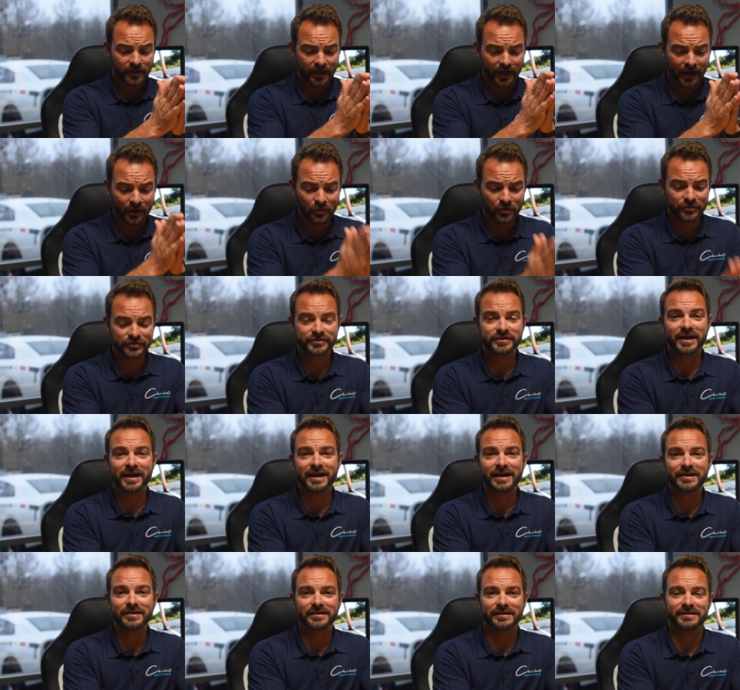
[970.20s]
I will
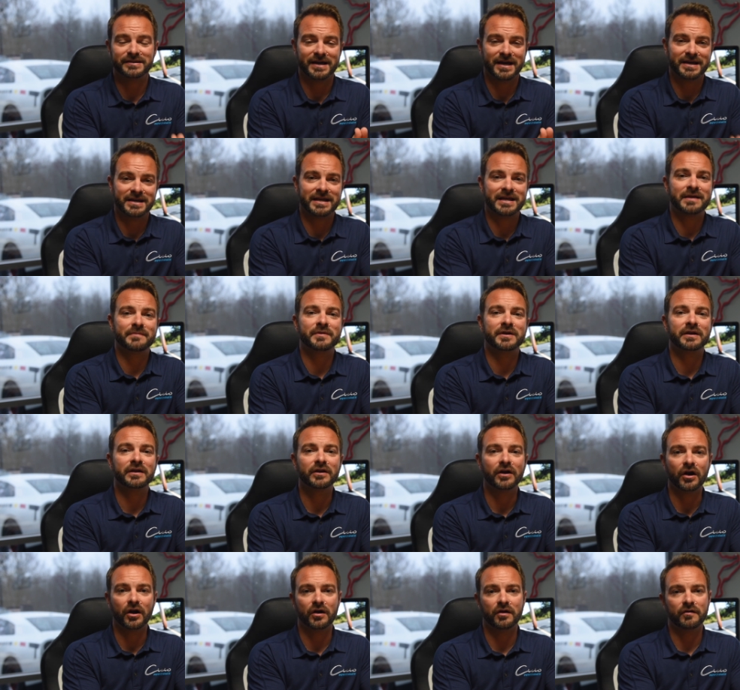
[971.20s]
say the dynamic
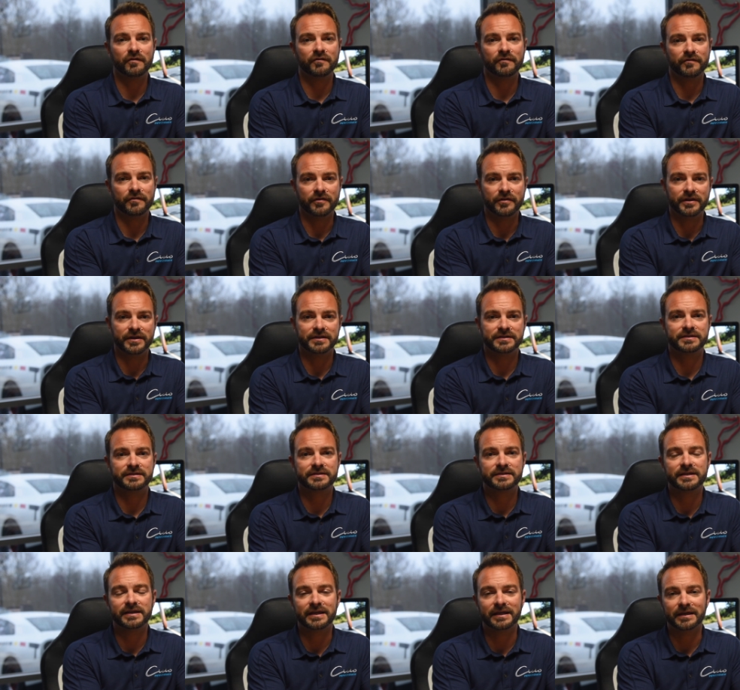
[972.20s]
of this
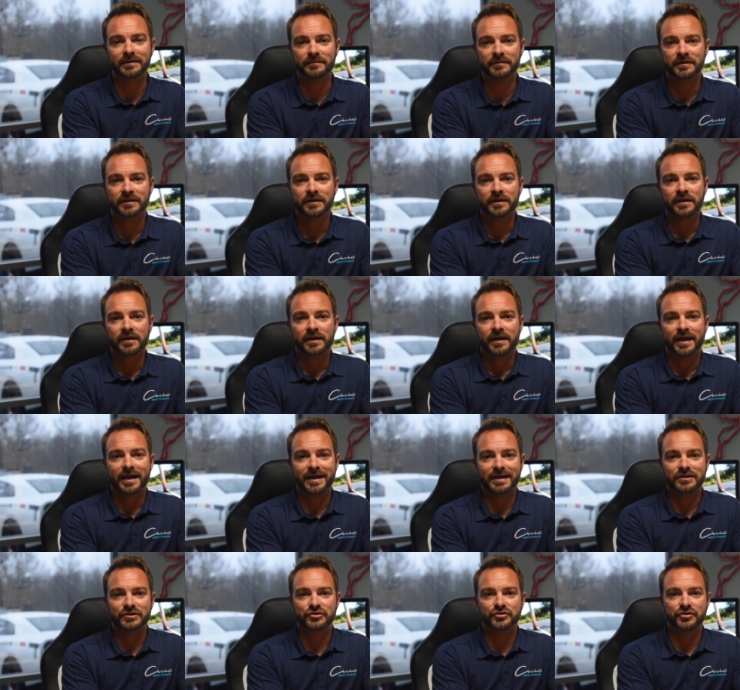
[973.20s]
team
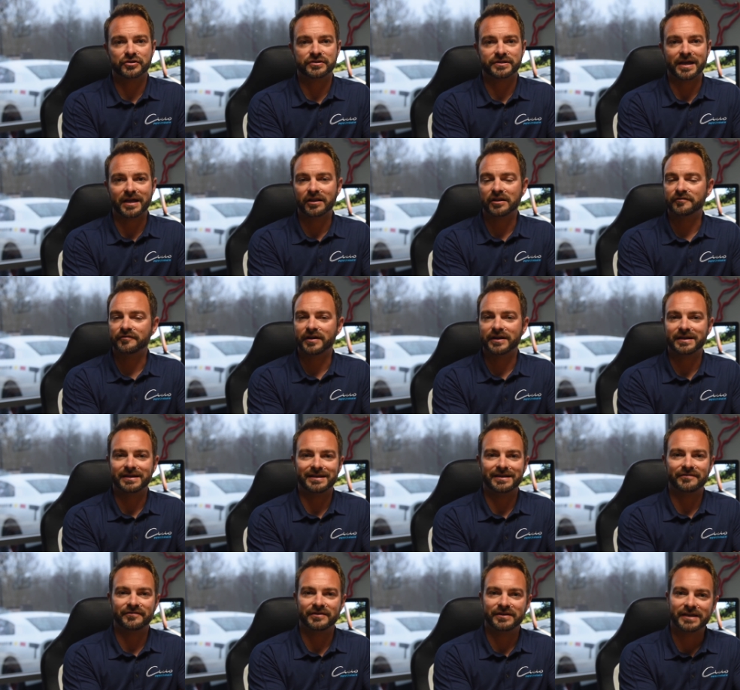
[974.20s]
has just elevated
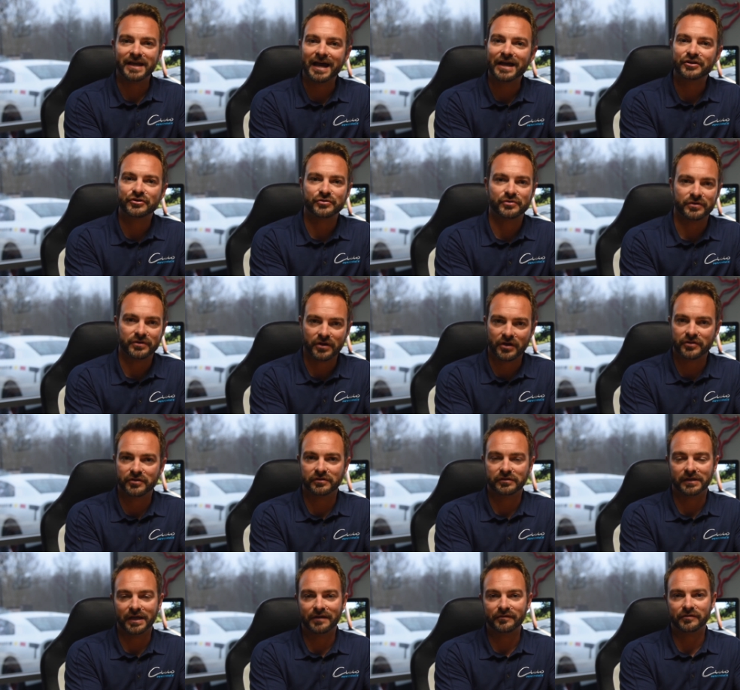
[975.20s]
even yet to another
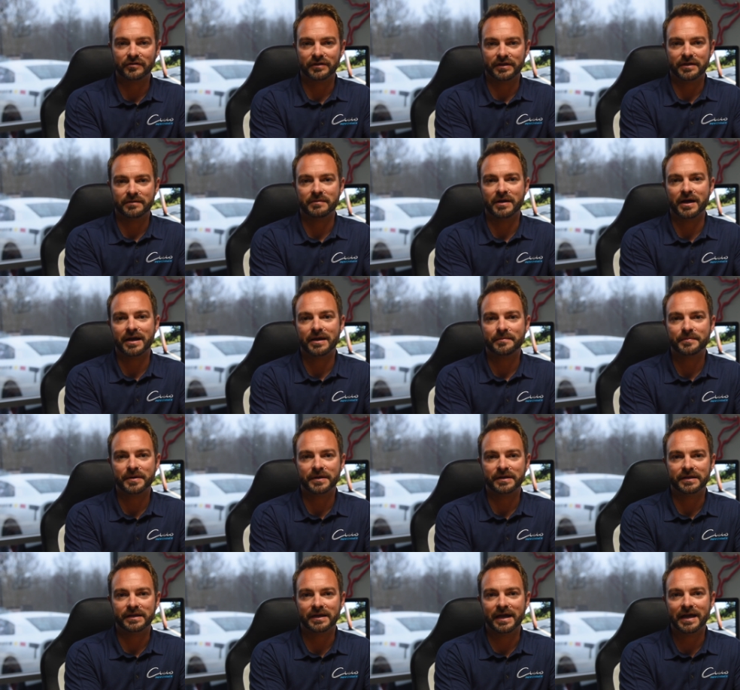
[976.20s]
level, in my
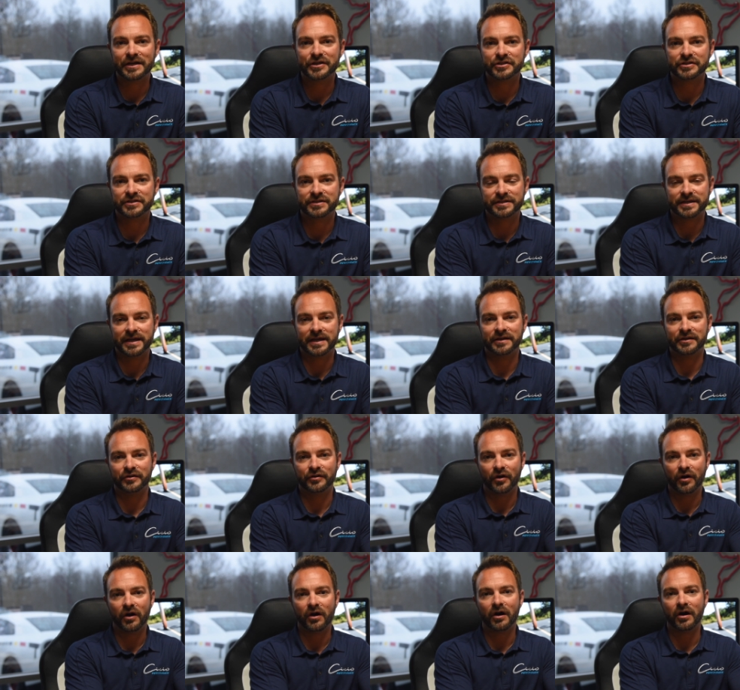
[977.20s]
opinion. And I just stand in
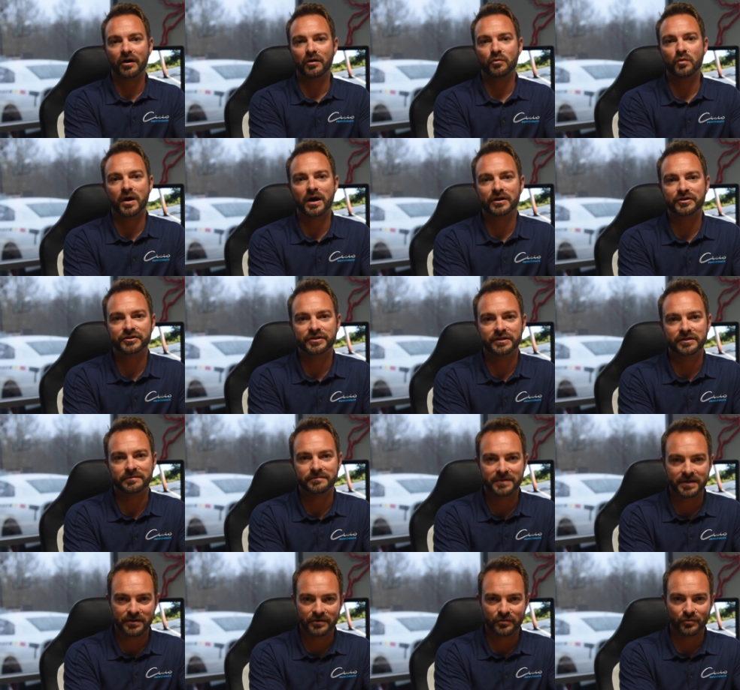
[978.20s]
awe watching the
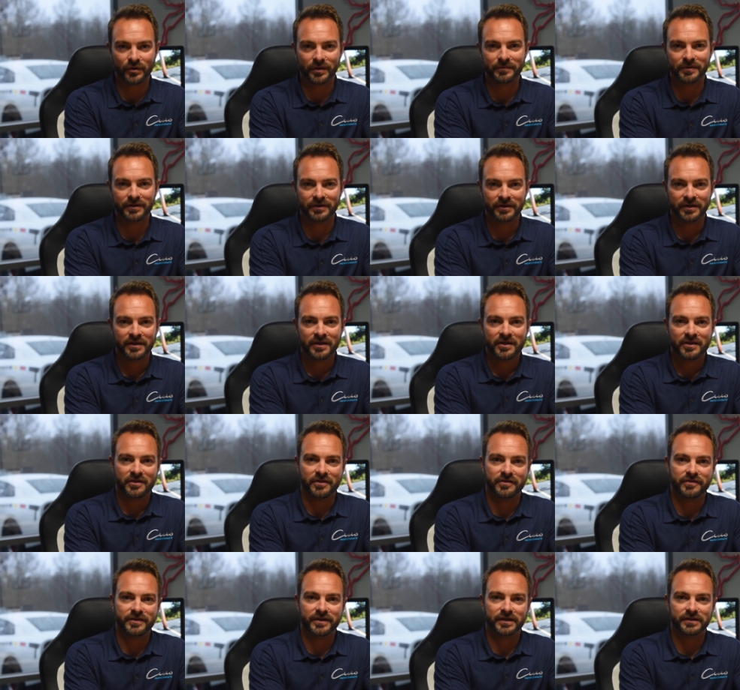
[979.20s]
men and women
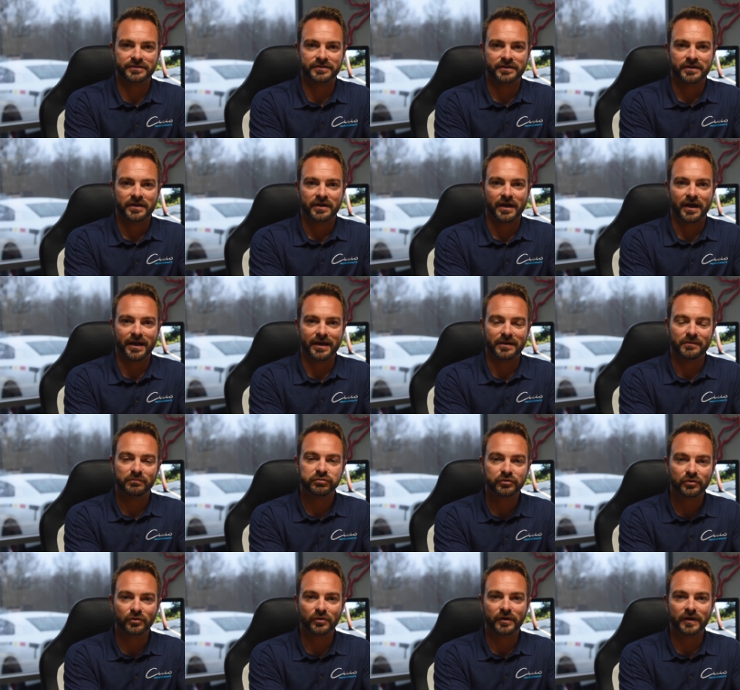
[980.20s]
that I
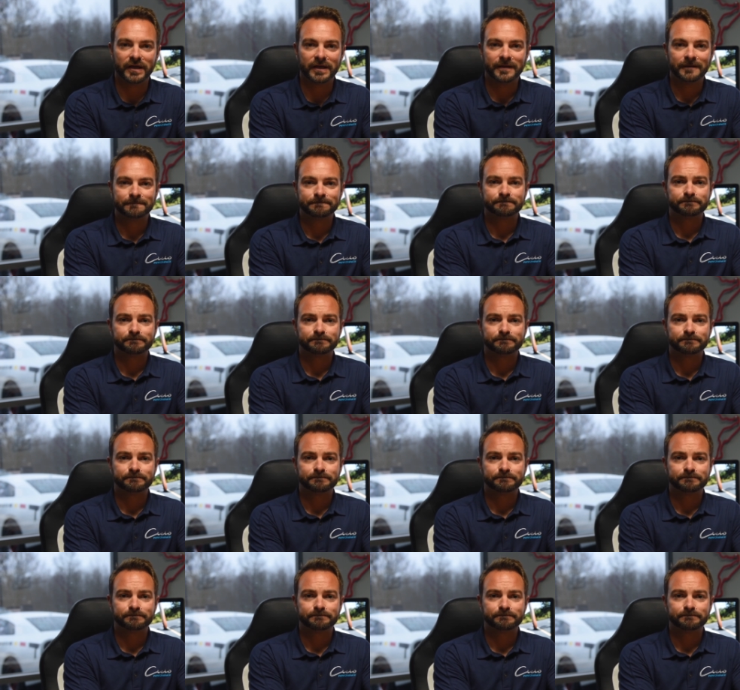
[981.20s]
employ